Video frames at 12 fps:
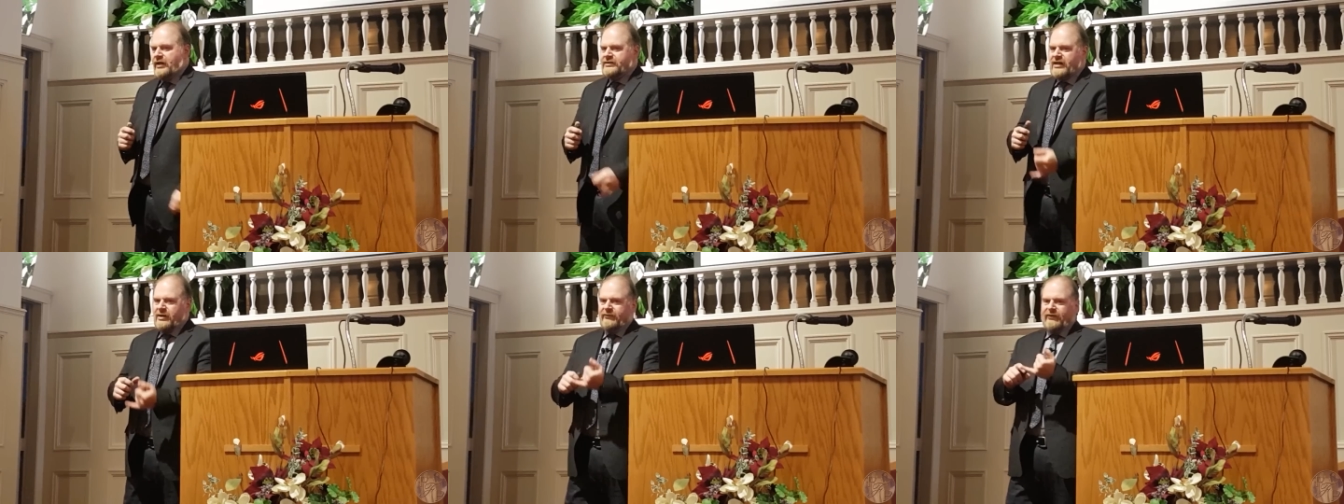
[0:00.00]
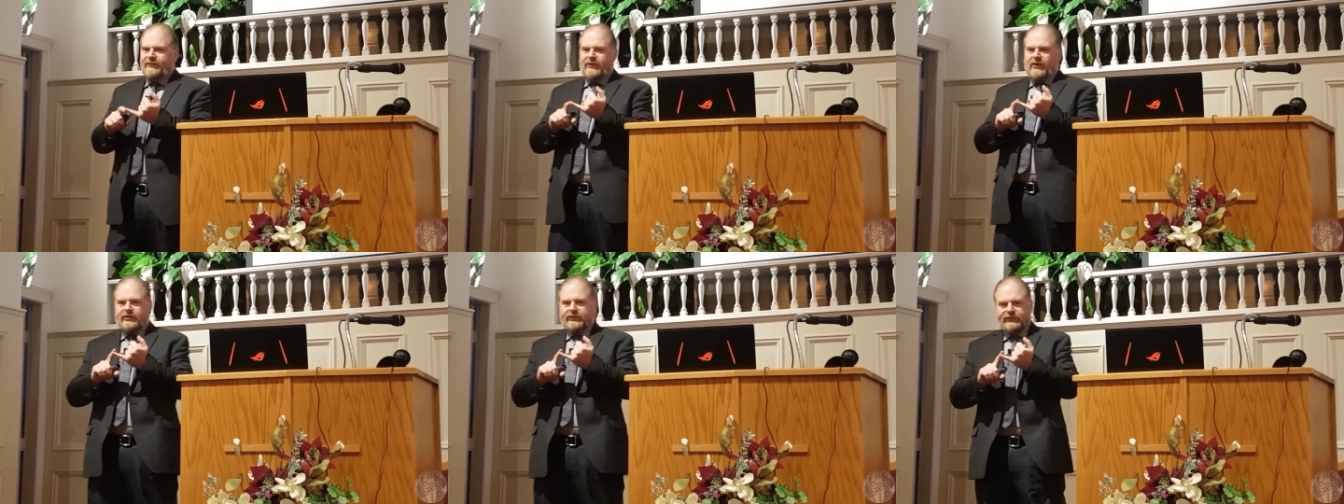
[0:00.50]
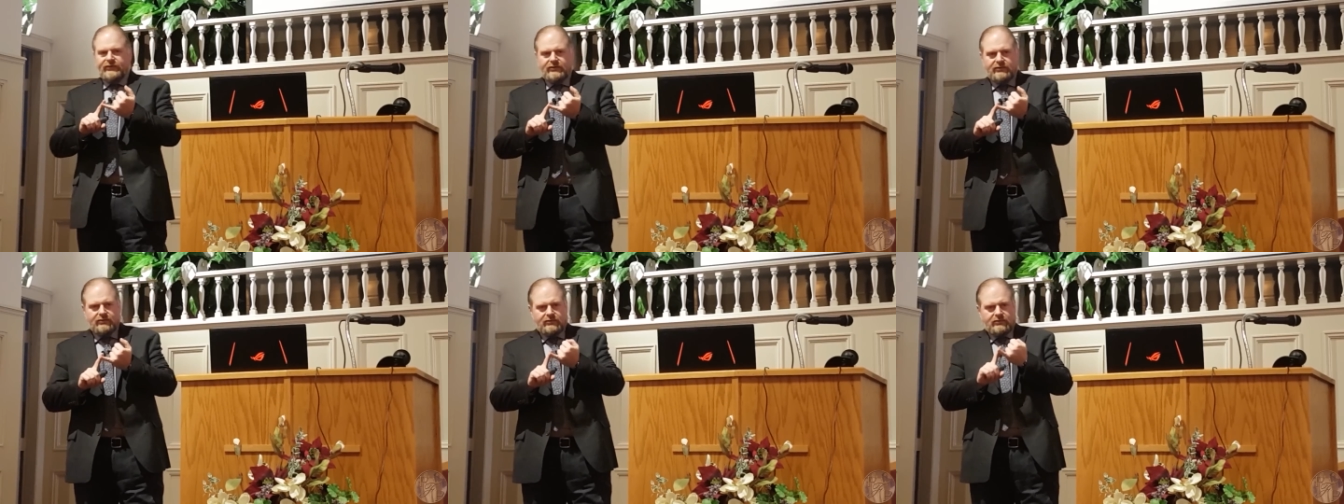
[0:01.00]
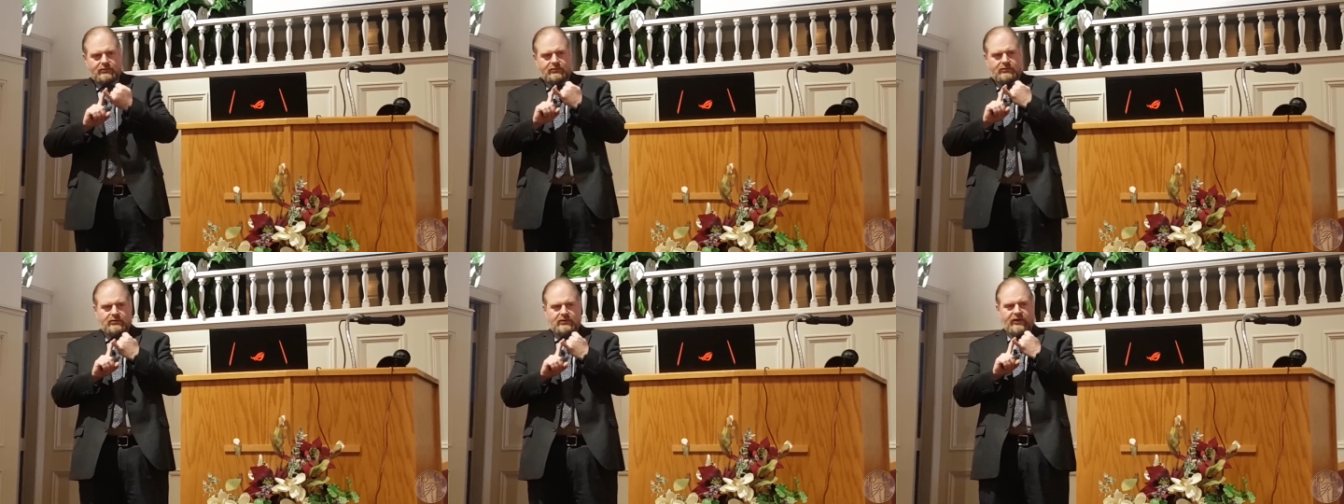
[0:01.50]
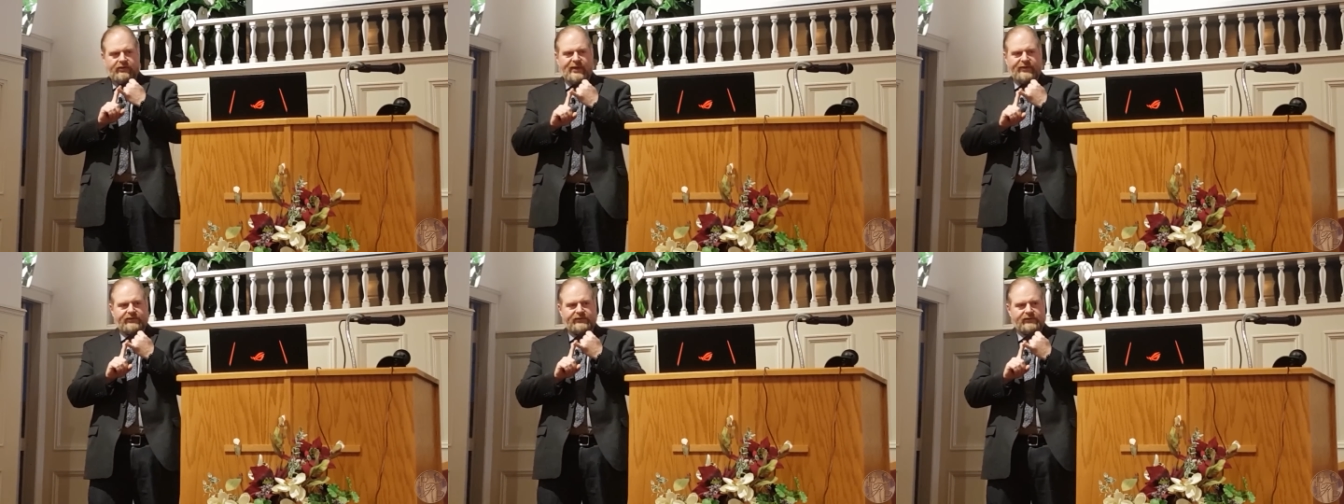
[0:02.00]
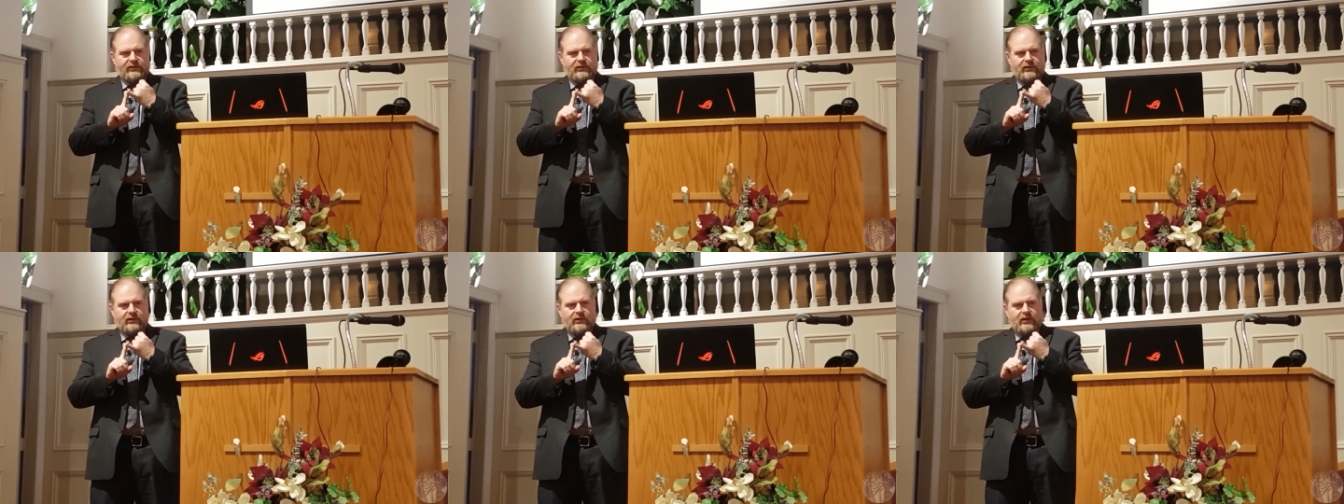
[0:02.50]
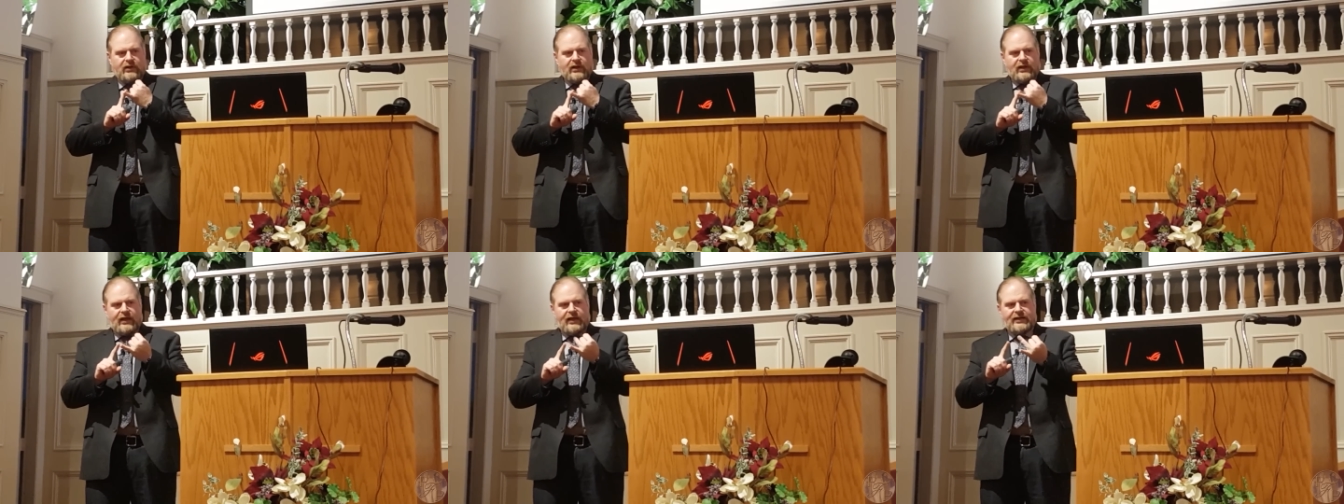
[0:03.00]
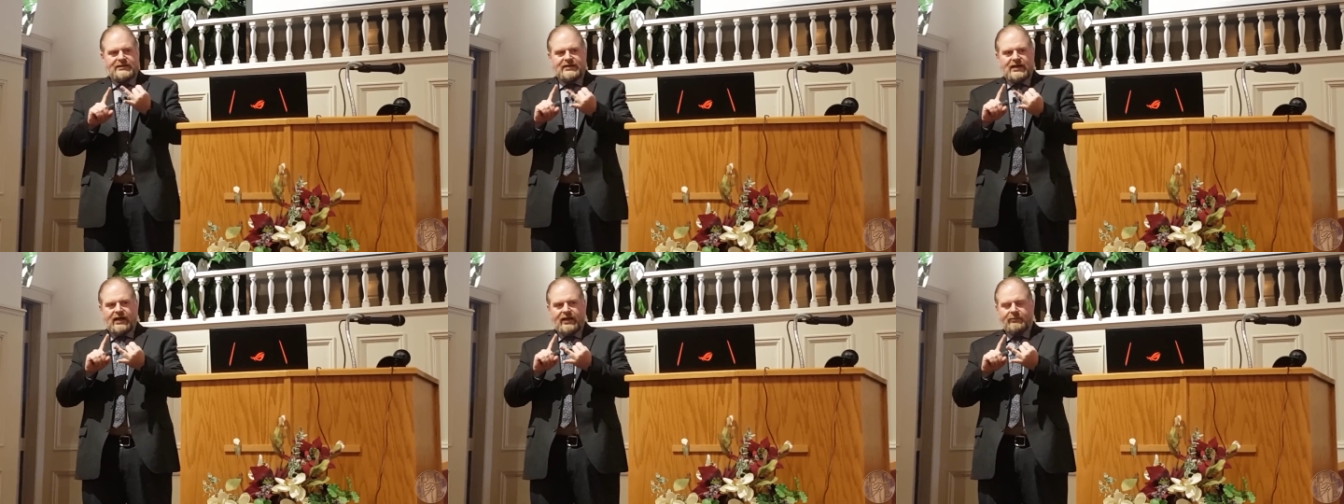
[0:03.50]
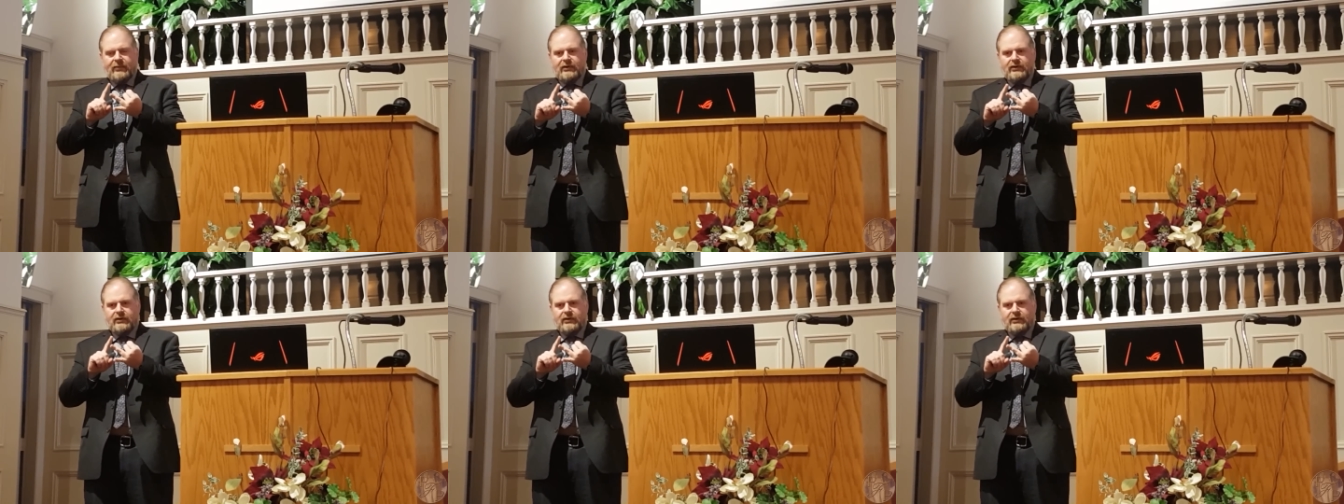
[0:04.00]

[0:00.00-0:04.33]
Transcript: In a time of a false health message, in a time